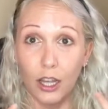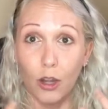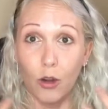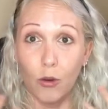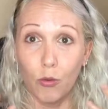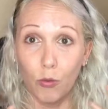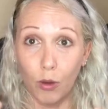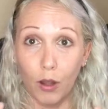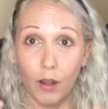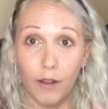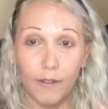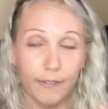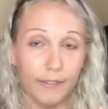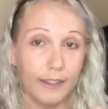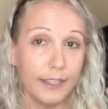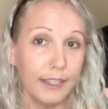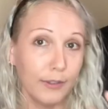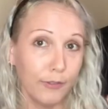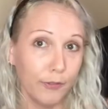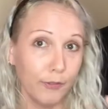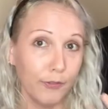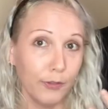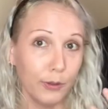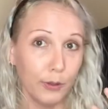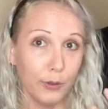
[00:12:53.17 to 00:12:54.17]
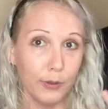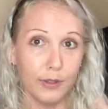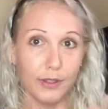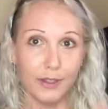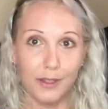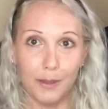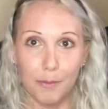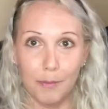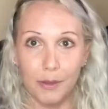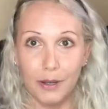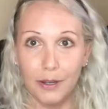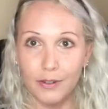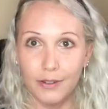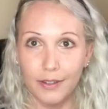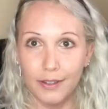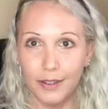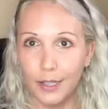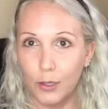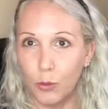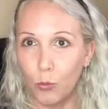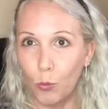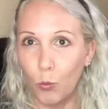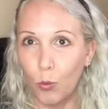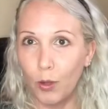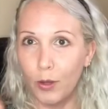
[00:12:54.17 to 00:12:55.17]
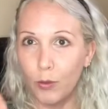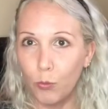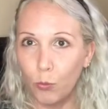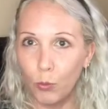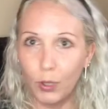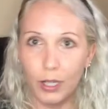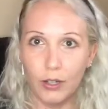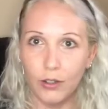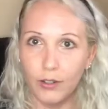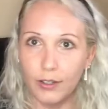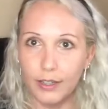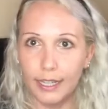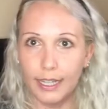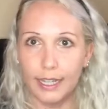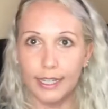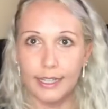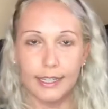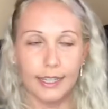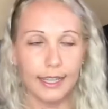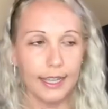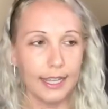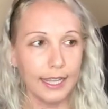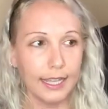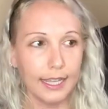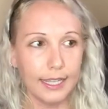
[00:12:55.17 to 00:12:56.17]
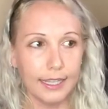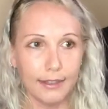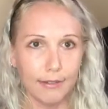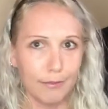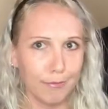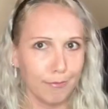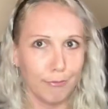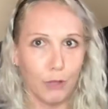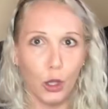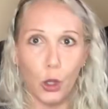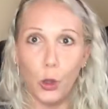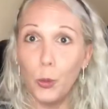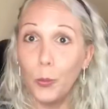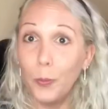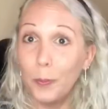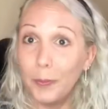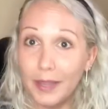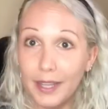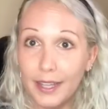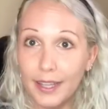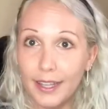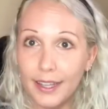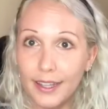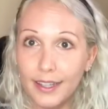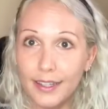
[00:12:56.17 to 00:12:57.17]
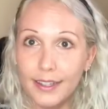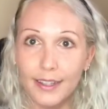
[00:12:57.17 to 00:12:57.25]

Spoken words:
raw vegan foods compared to like one weird thing you ate, no big.